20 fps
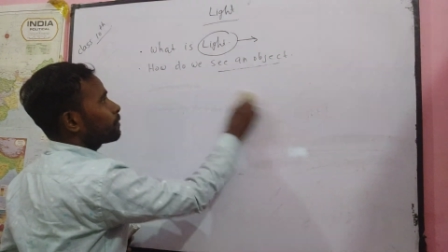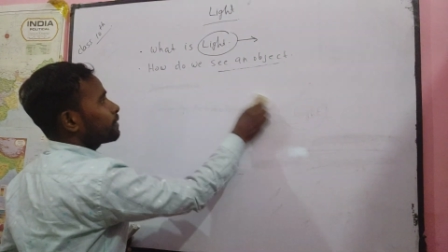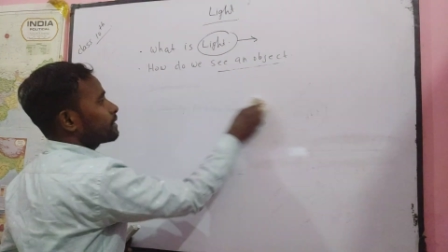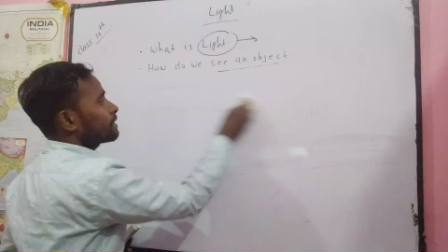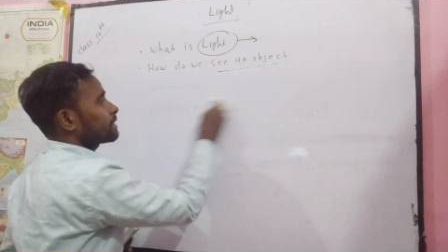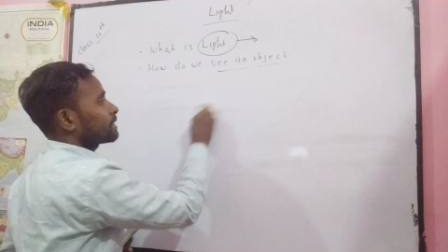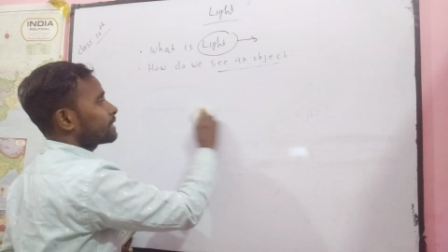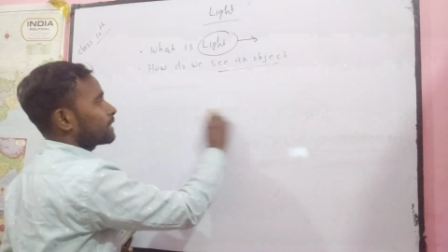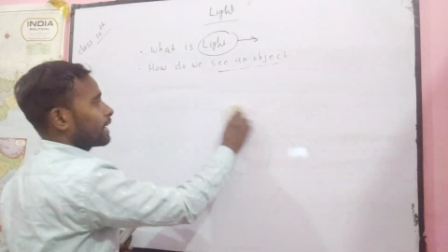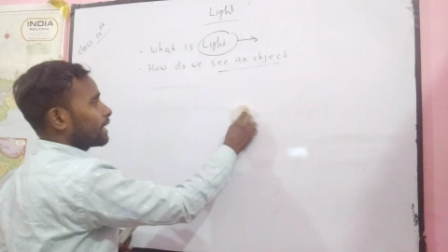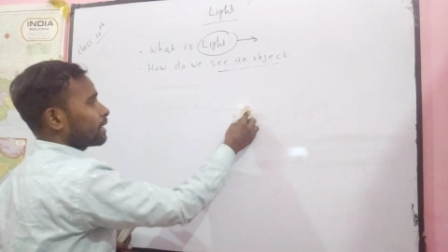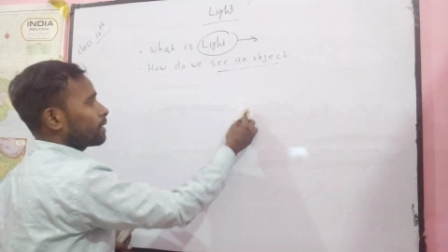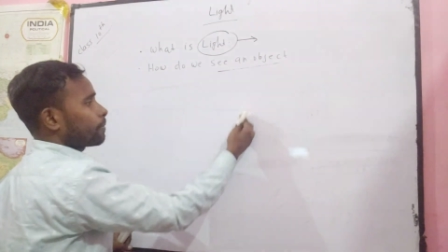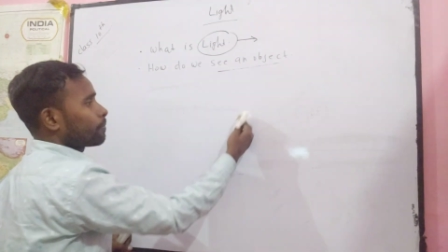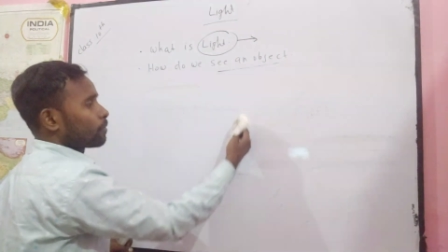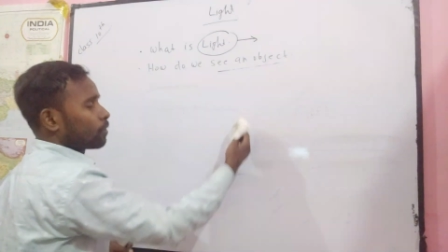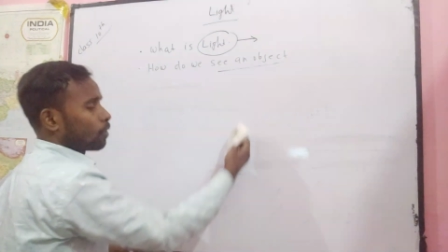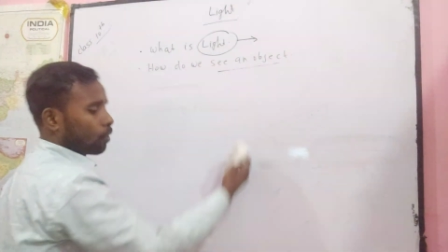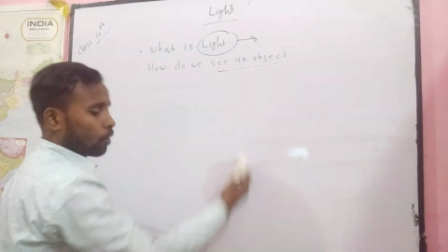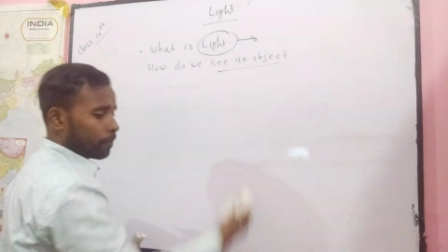we see an
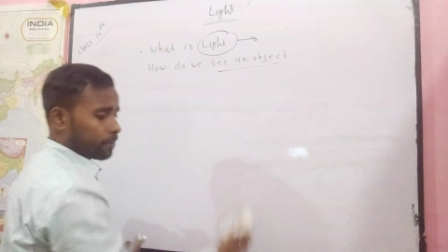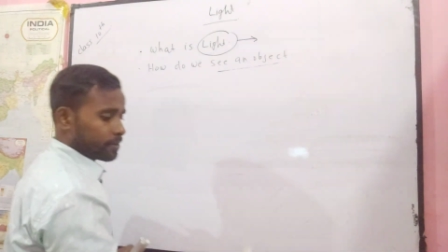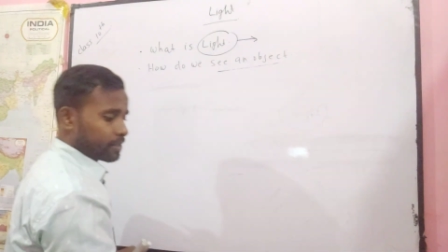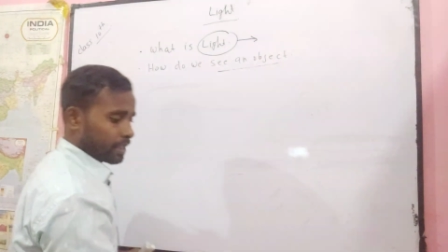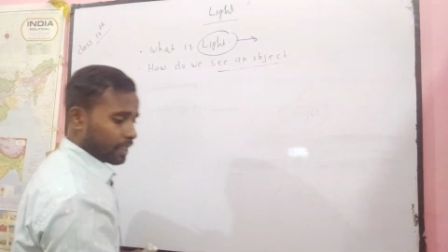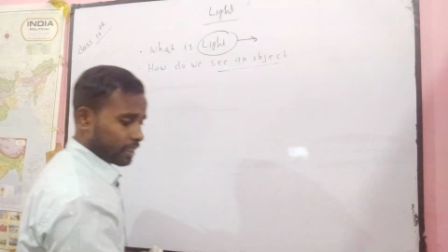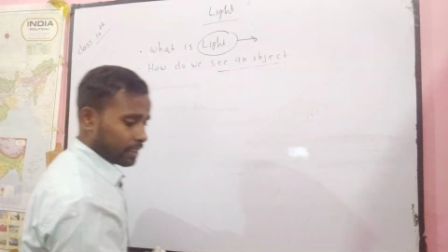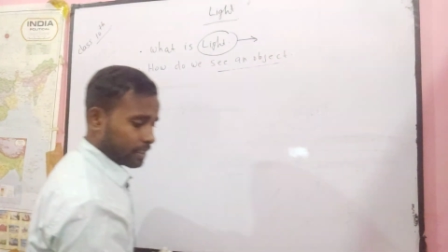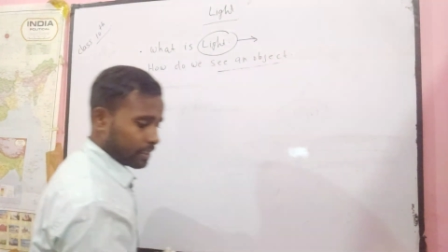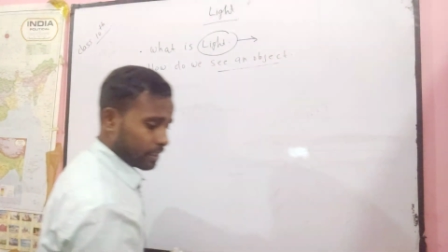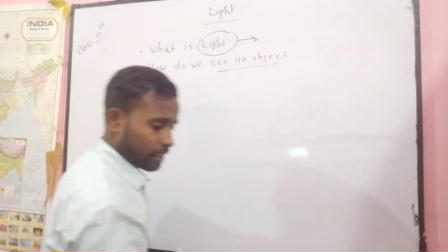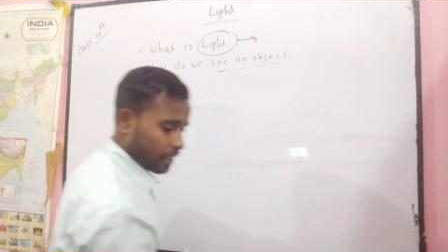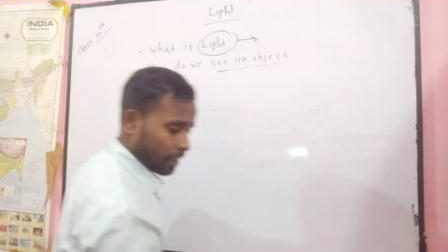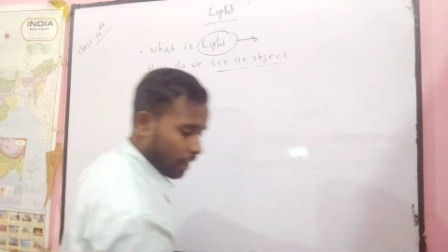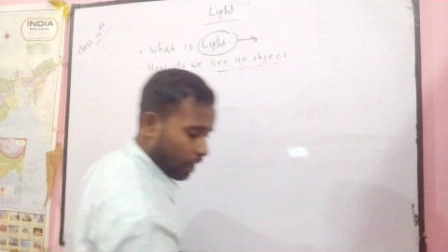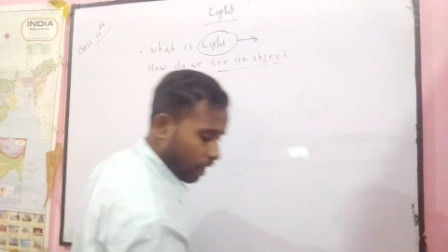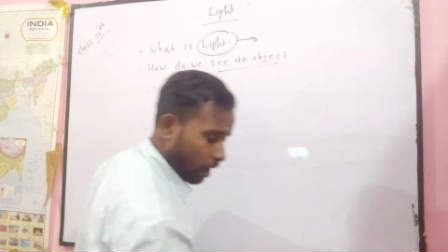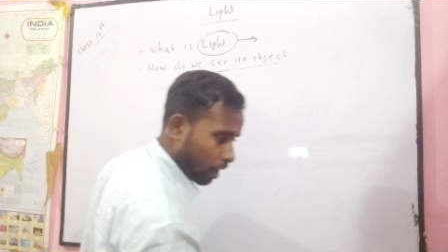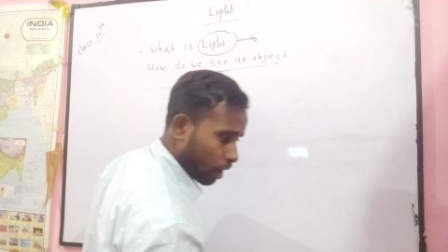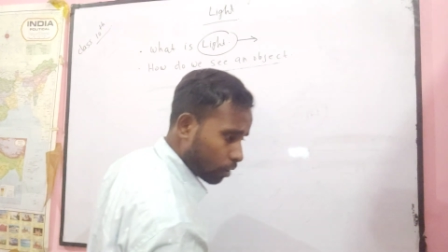object?
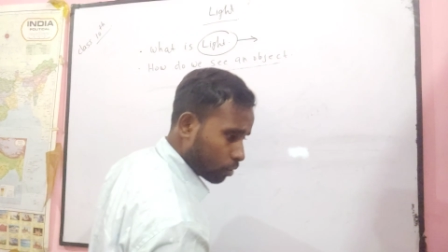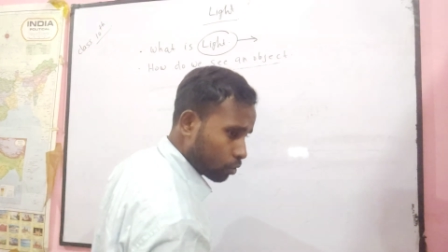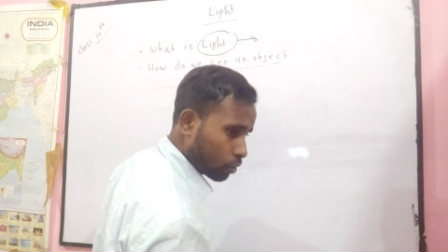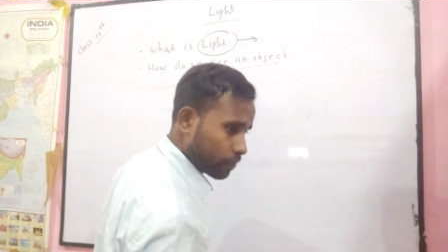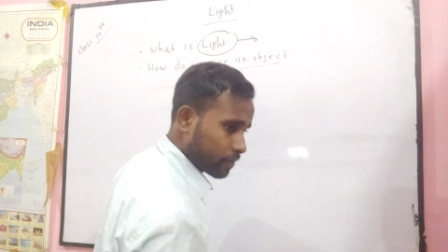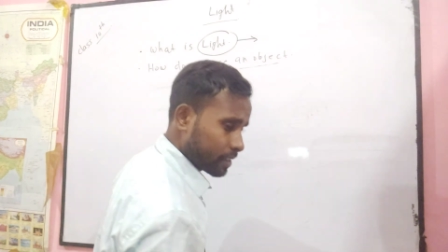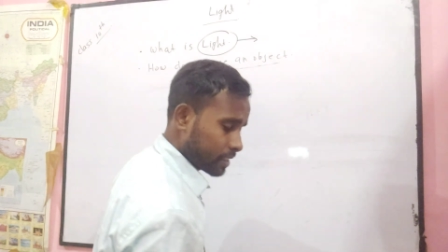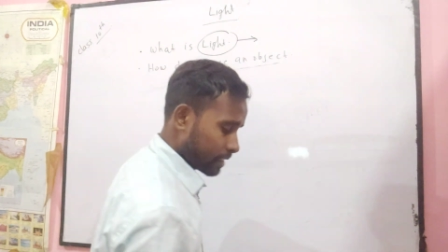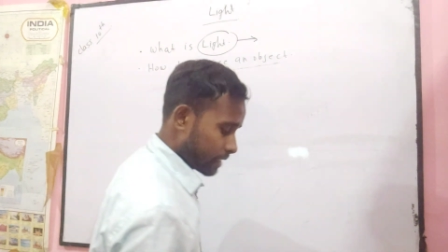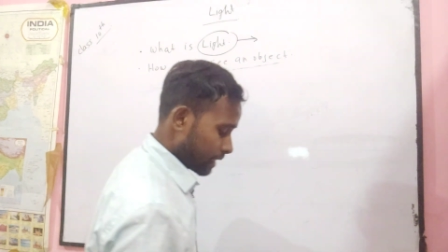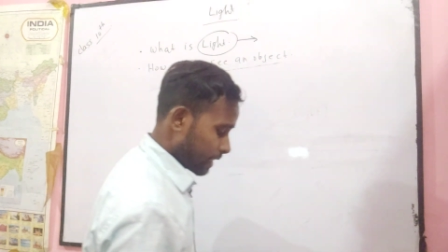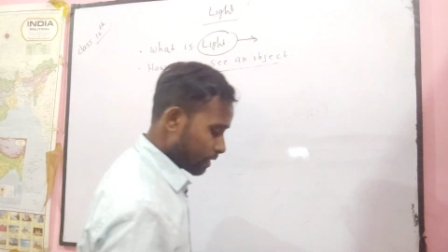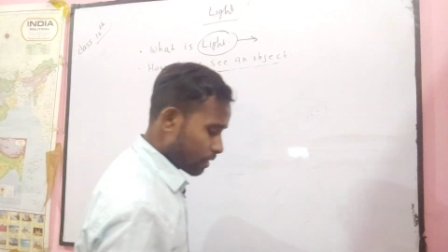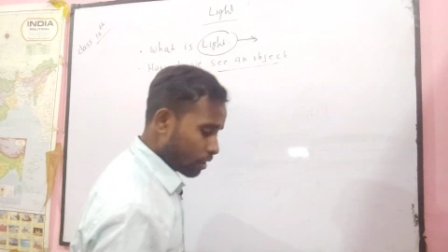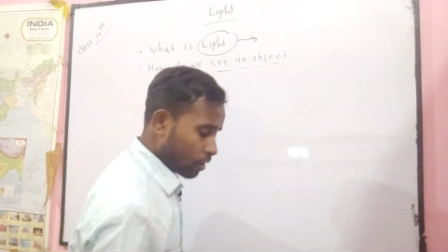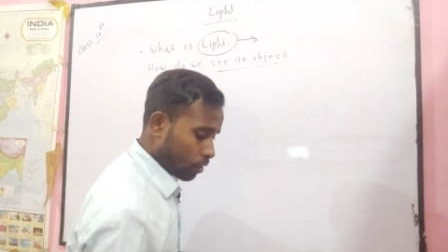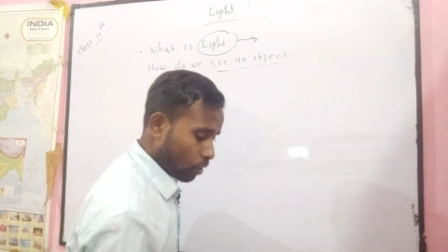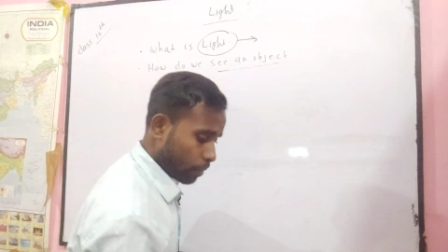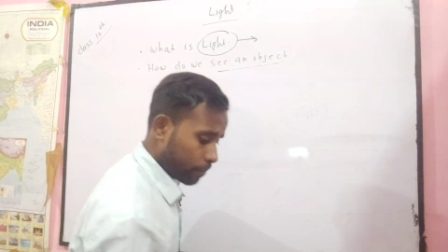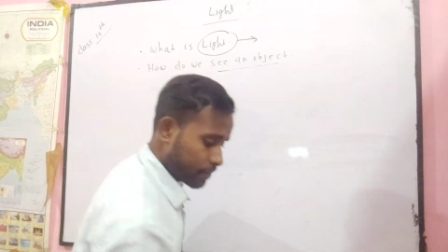How do we see an
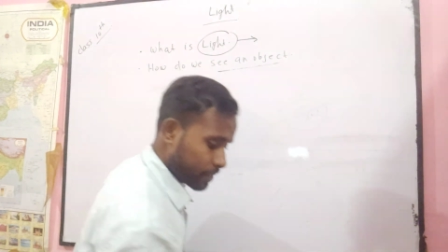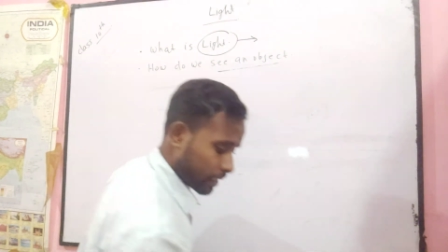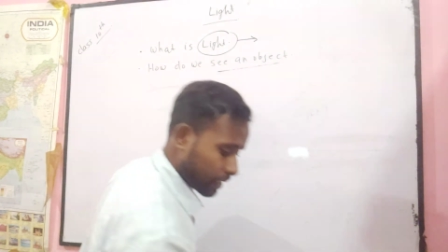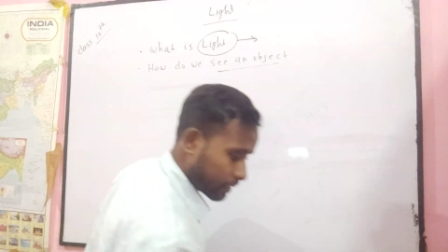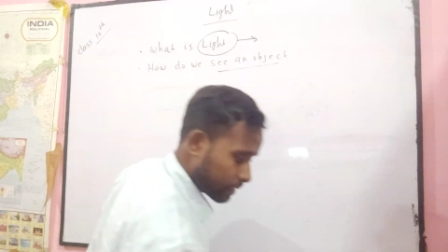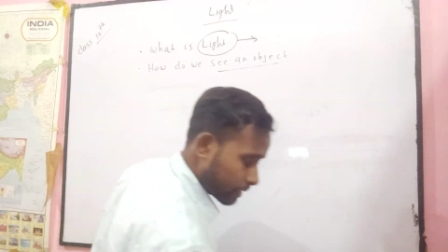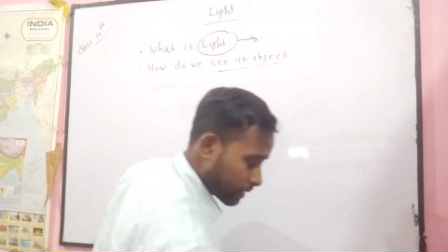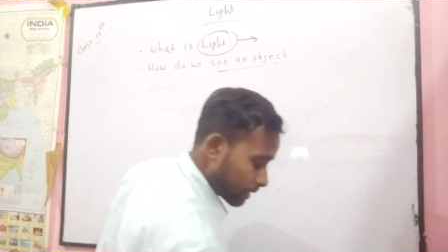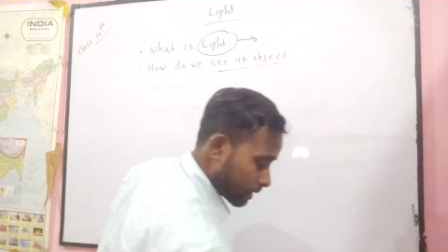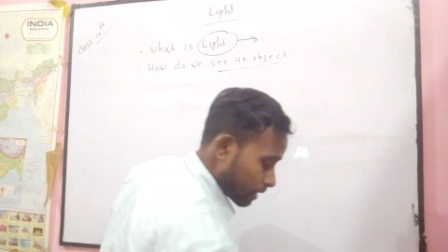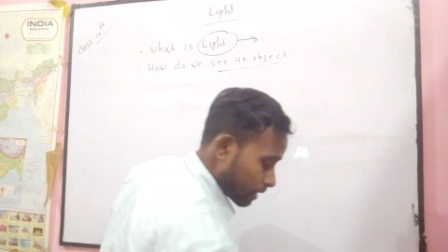object?